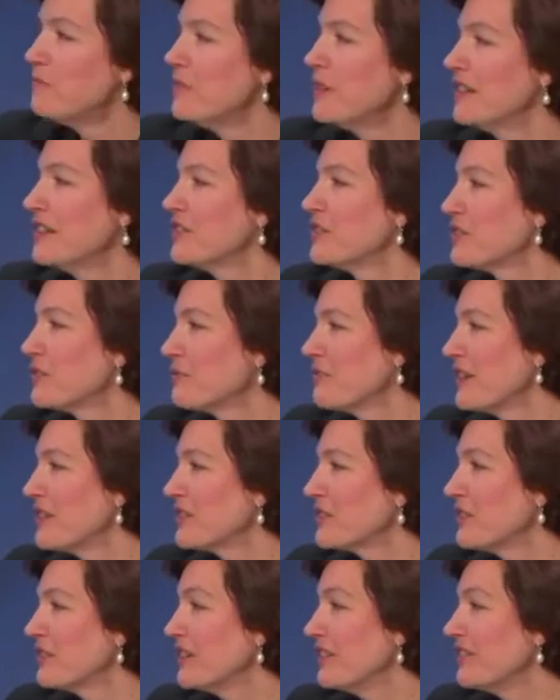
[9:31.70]
Minister
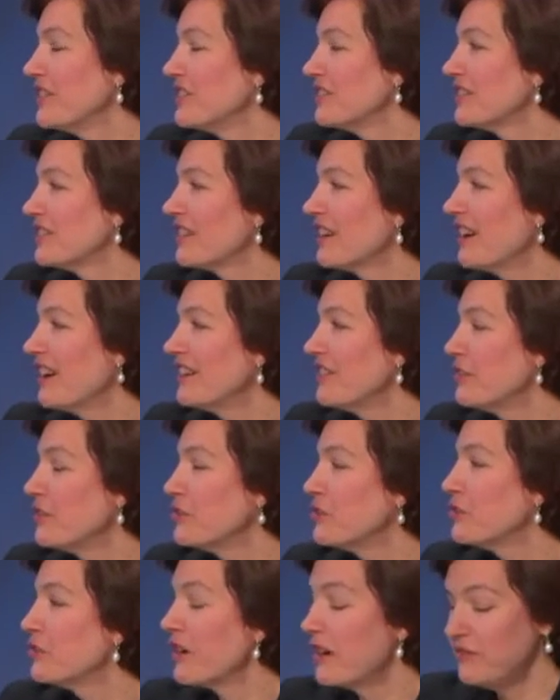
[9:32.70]
Macierewicz, I know
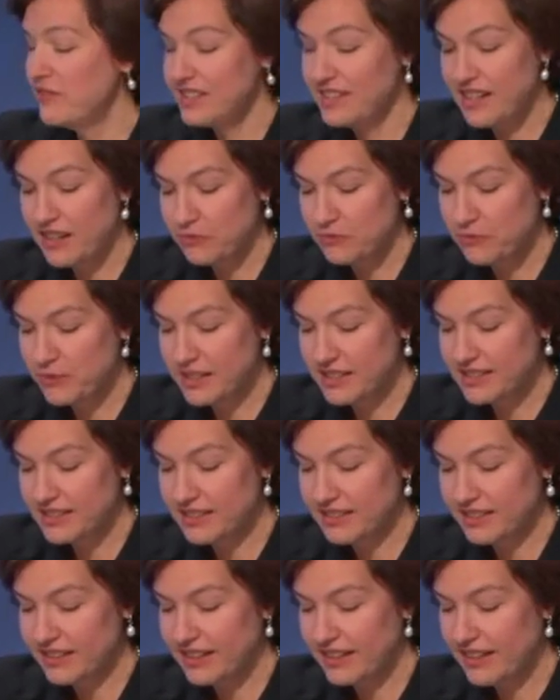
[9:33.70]
you have said
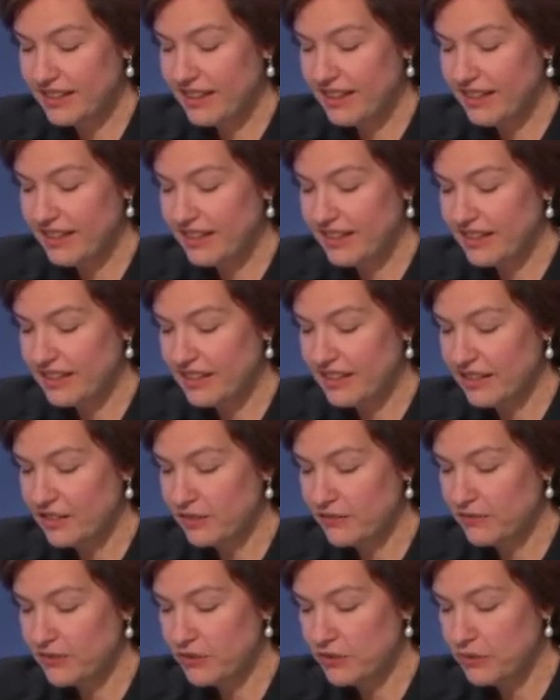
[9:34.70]
recently in an
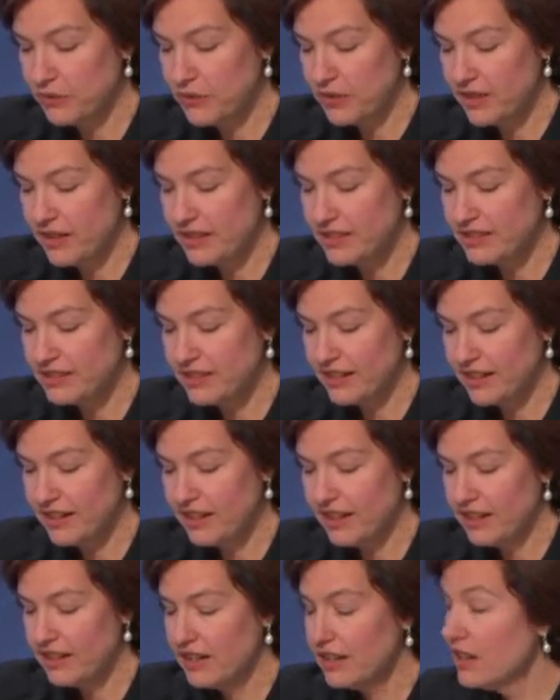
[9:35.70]
interview that
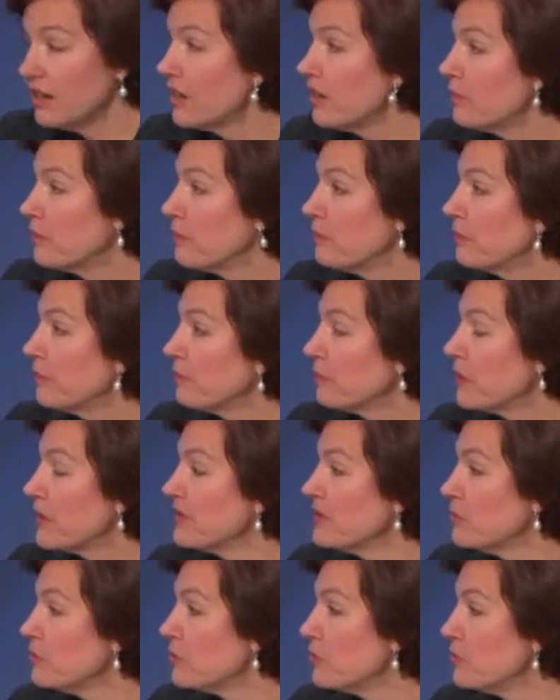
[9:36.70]

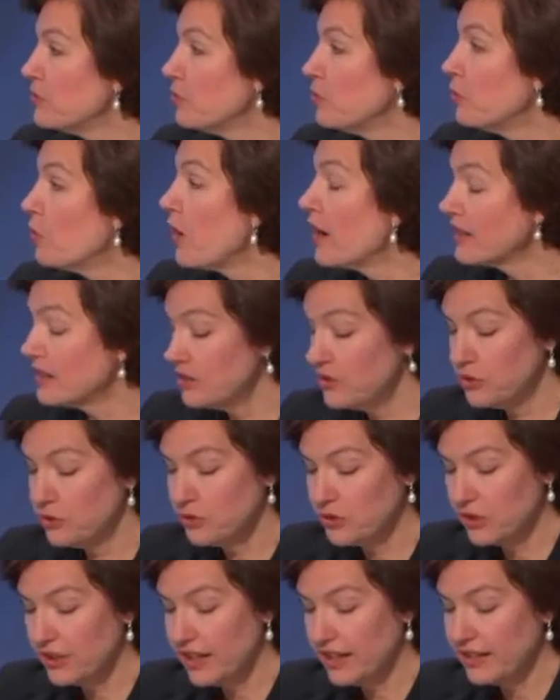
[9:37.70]
President Putin wants
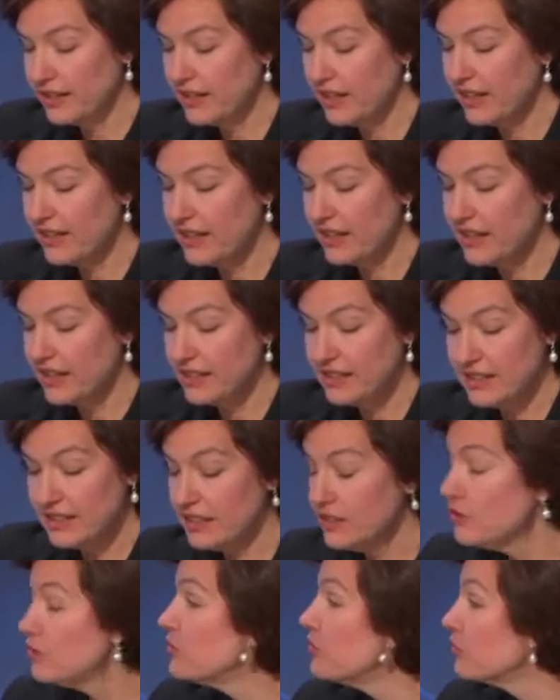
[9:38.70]
Ukraine and that he
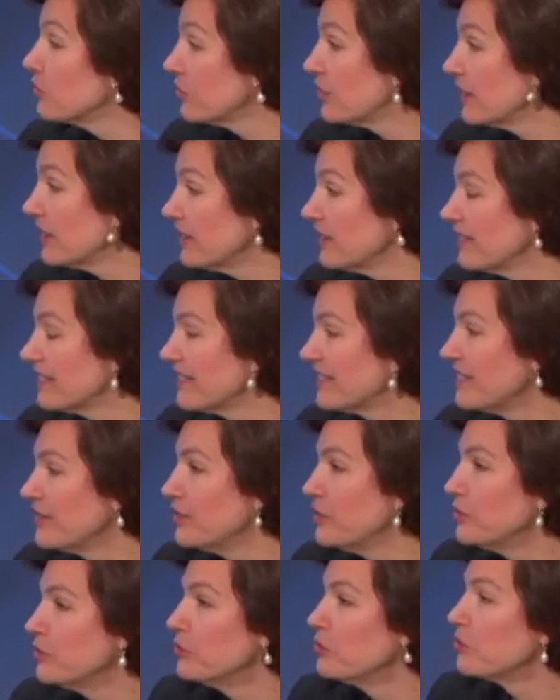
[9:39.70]
needs Ukraine
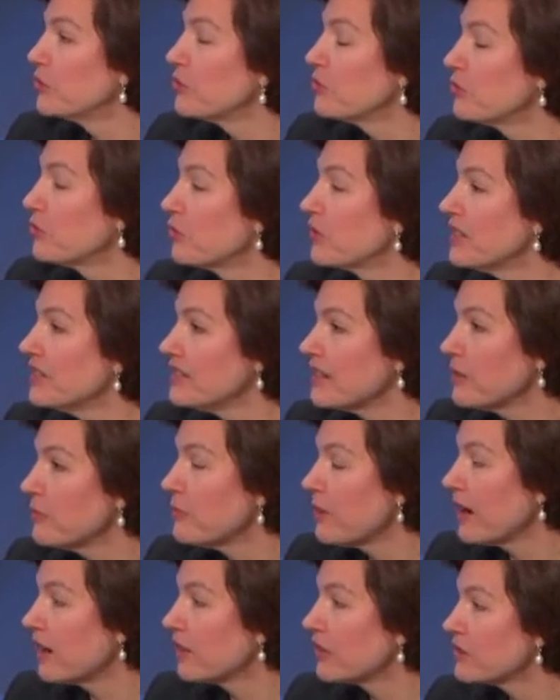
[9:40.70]
to restore his
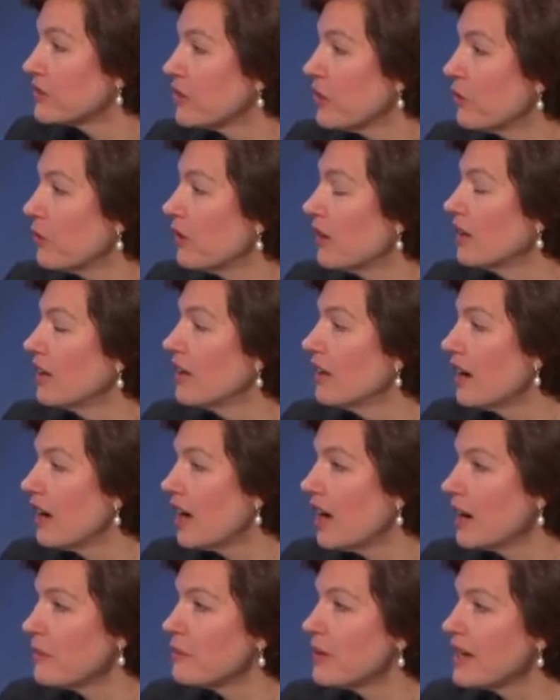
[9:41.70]
empire. So
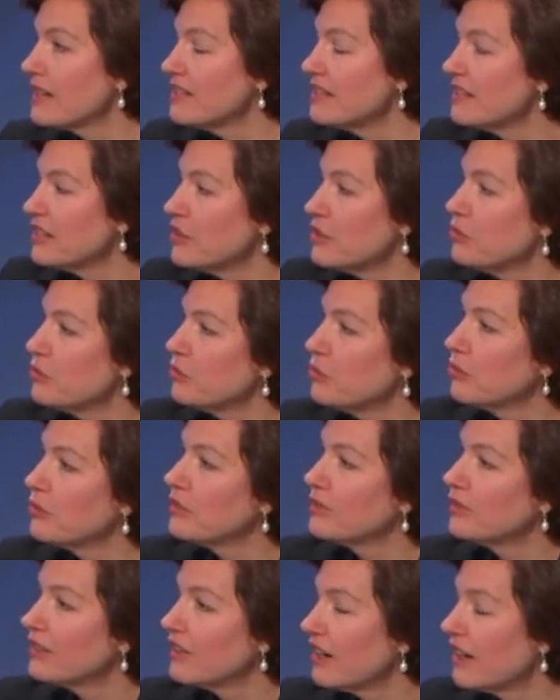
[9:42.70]
I'm guessing you
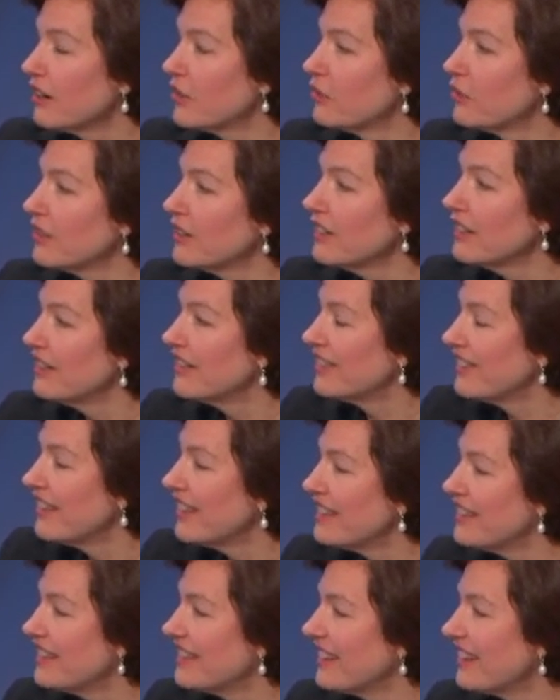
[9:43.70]
agree
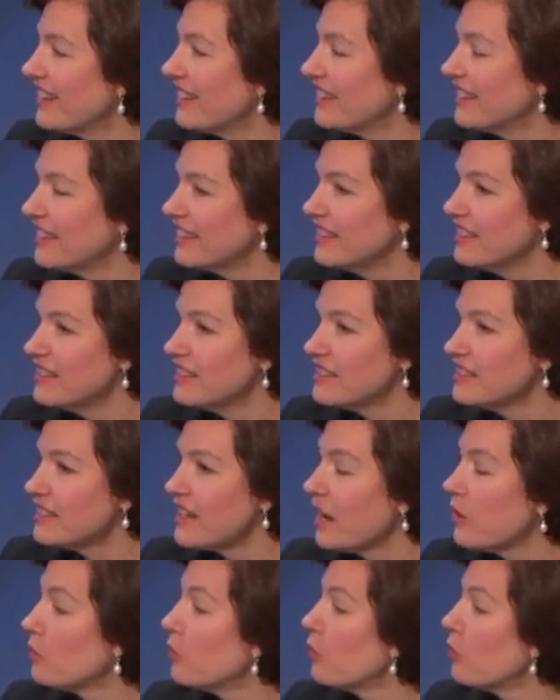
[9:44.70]
that he is at